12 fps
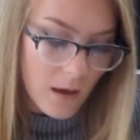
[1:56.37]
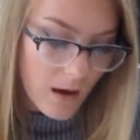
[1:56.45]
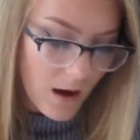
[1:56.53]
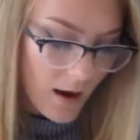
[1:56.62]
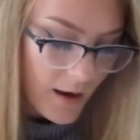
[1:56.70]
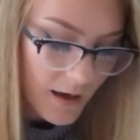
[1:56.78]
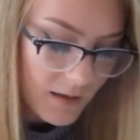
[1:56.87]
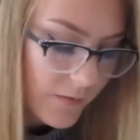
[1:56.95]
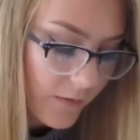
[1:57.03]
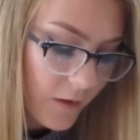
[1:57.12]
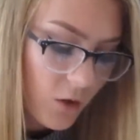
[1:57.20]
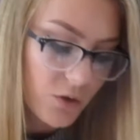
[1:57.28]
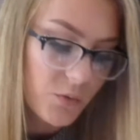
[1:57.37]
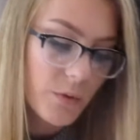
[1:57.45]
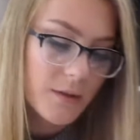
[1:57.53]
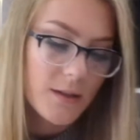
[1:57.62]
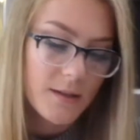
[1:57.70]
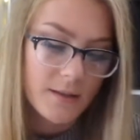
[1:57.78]
A next pair that goes
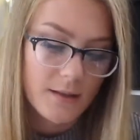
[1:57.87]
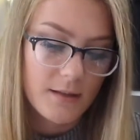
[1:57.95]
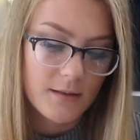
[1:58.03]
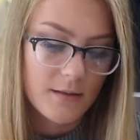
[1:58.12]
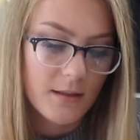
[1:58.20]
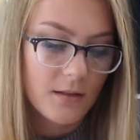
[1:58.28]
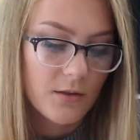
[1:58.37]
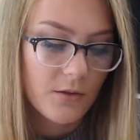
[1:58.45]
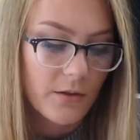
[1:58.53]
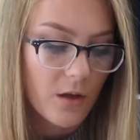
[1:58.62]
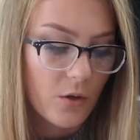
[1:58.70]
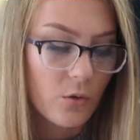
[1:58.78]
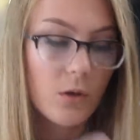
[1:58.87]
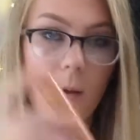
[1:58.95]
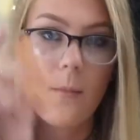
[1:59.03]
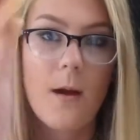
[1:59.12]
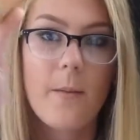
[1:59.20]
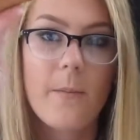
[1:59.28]
with this is the Do The Hoola
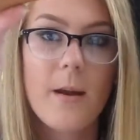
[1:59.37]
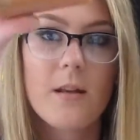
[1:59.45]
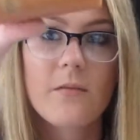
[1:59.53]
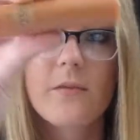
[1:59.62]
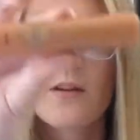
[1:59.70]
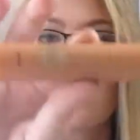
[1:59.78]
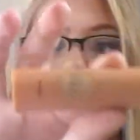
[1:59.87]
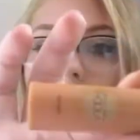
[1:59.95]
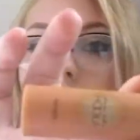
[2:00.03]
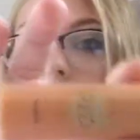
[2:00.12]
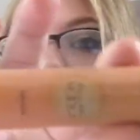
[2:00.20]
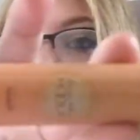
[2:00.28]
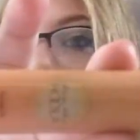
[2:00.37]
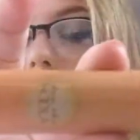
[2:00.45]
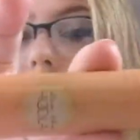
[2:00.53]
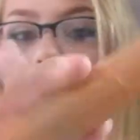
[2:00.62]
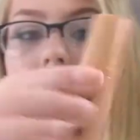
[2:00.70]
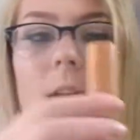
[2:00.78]
by Benefit. It's a mini
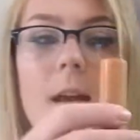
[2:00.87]
one.